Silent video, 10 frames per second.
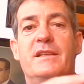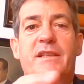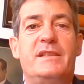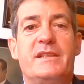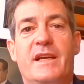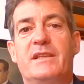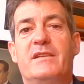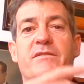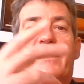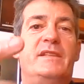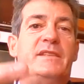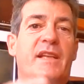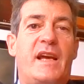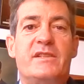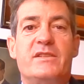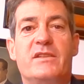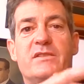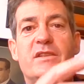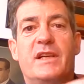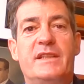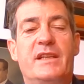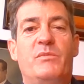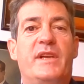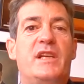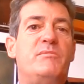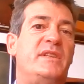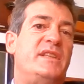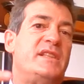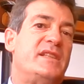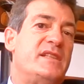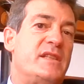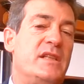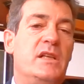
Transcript: These kind of interactions, and then we keep the distance.